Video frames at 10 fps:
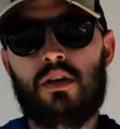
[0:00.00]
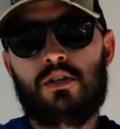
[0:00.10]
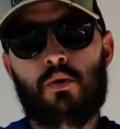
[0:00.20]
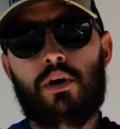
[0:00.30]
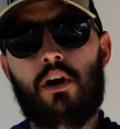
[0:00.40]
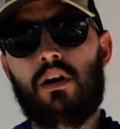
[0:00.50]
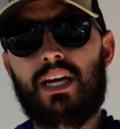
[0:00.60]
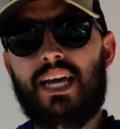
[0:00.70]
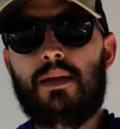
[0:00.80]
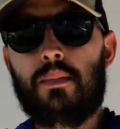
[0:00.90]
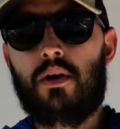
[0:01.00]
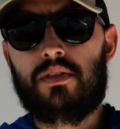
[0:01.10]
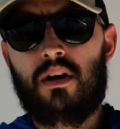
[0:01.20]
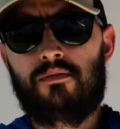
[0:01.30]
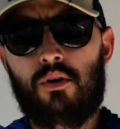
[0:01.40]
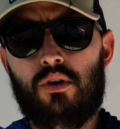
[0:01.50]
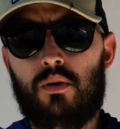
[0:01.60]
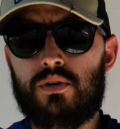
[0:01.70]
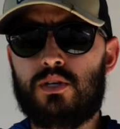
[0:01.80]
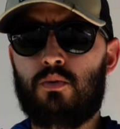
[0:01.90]
So we're currently in Marathon, Florida,
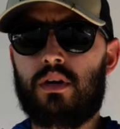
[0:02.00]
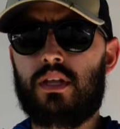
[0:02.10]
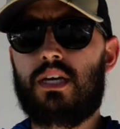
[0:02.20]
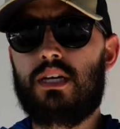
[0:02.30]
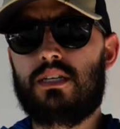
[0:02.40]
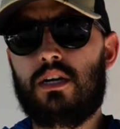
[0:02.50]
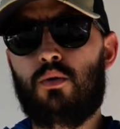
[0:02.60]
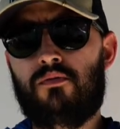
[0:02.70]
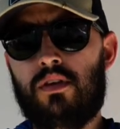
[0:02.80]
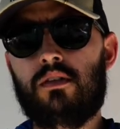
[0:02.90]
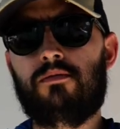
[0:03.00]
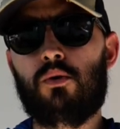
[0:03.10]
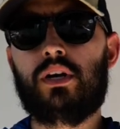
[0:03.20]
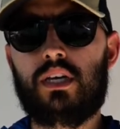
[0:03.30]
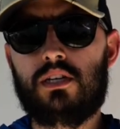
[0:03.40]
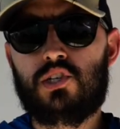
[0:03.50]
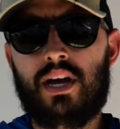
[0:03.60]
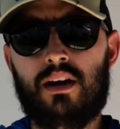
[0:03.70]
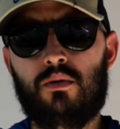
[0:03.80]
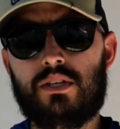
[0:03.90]
which is one of the keys here within the Florida Keys
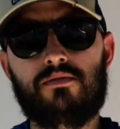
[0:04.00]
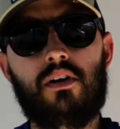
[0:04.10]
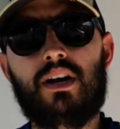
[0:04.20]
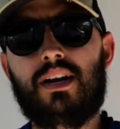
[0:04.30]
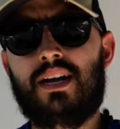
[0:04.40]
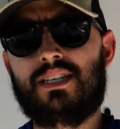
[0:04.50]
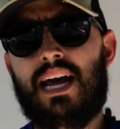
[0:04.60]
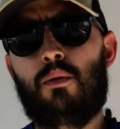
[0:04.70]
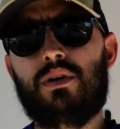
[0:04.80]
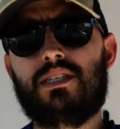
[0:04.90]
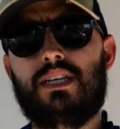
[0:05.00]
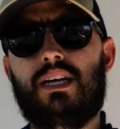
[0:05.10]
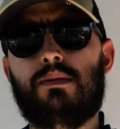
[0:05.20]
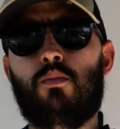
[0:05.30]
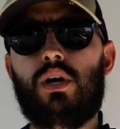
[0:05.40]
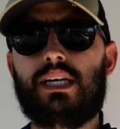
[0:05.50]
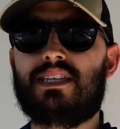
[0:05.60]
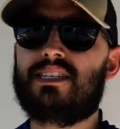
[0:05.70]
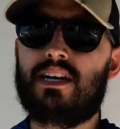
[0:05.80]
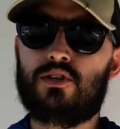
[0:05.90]
channel. It's very nice. I would say it's more like a
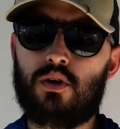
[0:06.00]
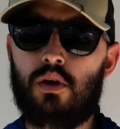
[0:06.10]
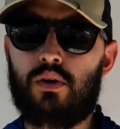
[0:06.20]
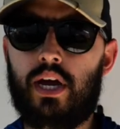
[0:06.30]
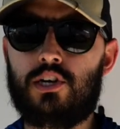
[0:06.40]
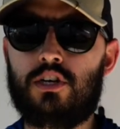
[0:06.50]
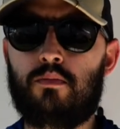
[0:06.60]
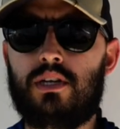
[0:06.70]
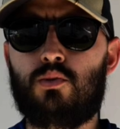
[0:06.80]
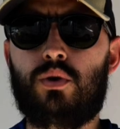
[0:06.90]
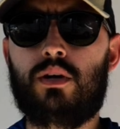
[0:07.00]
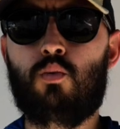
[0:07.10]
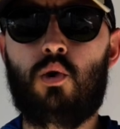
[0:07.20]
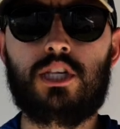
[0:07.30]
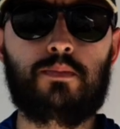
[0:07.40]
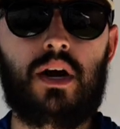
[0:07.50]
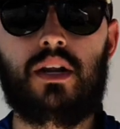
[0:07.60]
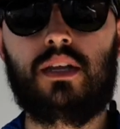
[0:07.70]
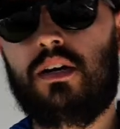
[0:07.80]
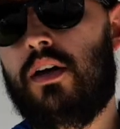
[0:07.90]
central location between one spot
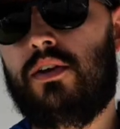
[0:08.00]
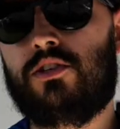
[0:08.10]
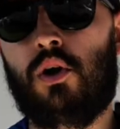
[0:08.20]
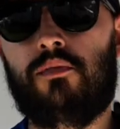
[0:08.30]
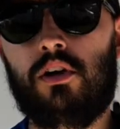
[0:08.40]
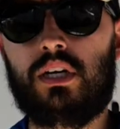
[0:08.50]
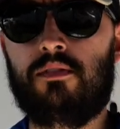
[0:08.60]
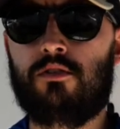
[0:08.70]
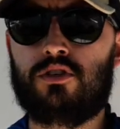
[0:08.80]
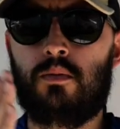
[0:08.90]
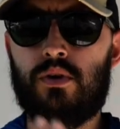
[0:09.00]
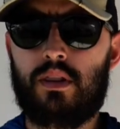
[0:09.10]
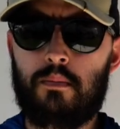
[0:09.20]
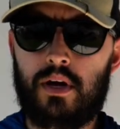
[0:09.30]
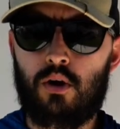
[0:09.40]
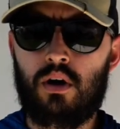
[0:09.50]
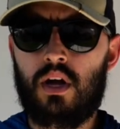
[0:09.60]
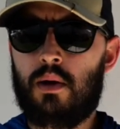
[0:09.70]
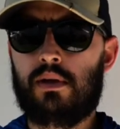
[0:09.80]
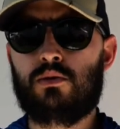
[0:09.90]
and the other. So if you're looking for somewhere in the middle
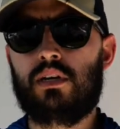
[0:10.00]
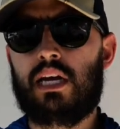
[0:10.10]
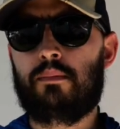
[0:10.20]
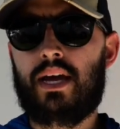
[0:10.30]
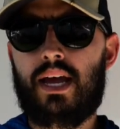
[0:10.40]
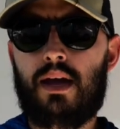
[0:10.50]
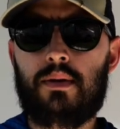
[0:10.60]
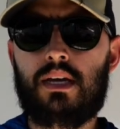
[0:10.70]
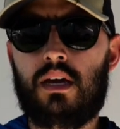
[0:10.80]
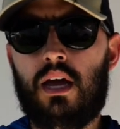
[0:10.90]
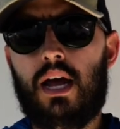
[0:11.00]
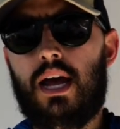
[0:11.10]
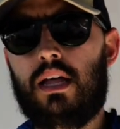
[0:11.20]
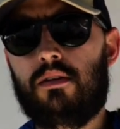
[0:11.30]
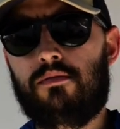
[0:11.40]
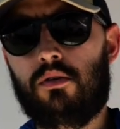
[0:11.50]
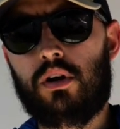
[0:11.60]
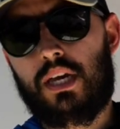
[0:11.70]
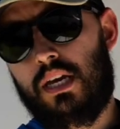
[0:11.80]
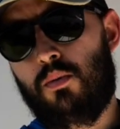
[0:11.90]
between like Miami and the
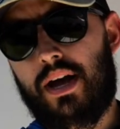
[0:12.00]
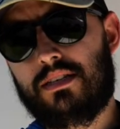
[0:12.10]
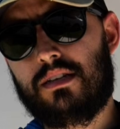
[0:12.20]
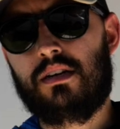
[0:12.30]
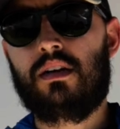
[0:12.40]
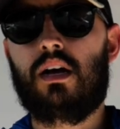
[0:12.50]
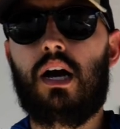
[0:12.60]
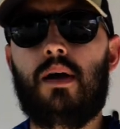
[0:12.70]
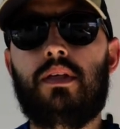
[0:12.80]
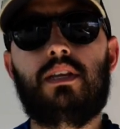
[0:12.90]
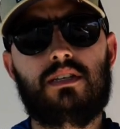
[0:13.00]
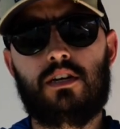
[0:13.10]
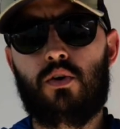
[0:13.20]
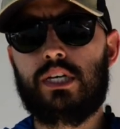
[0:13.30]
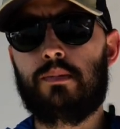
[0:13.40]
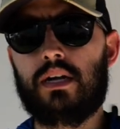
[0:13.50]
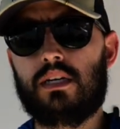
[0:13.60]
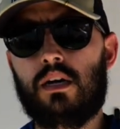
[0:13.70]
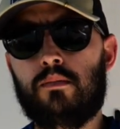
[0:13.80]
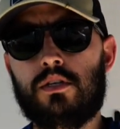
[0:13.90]
Florida Key West, then this is a great spot to
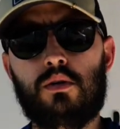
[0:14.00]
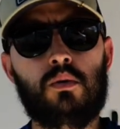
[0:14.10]
come to.